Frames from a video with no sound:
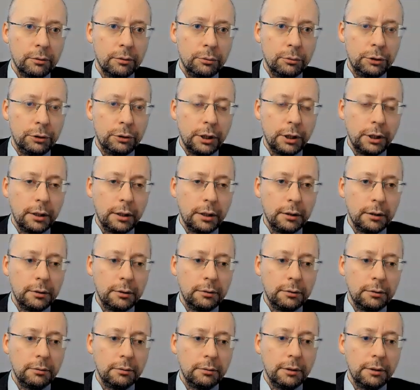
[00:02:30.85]
to check
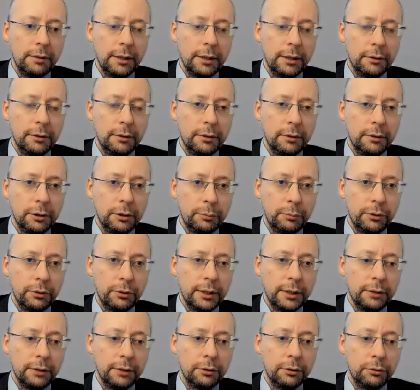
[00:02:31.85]
it, and then it's
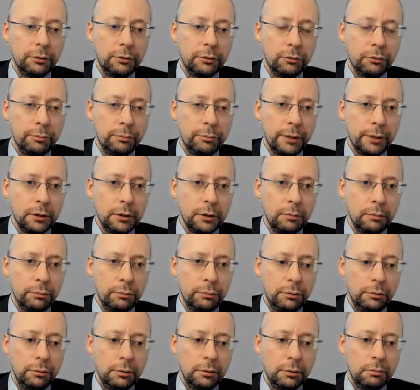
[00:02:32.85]
presented to President
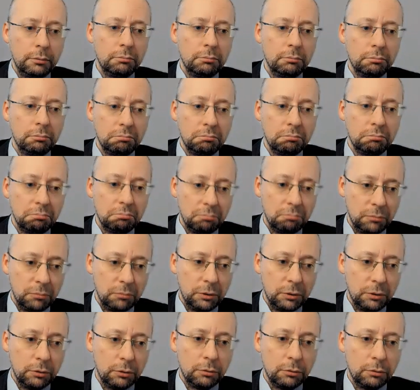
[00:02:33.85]
Putin,
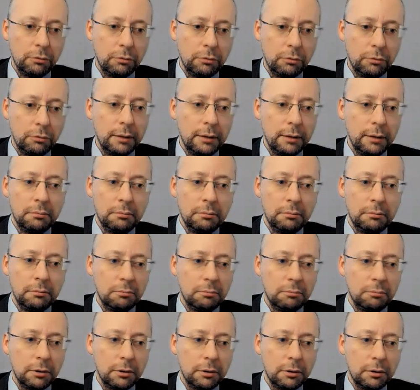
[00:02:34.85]
who then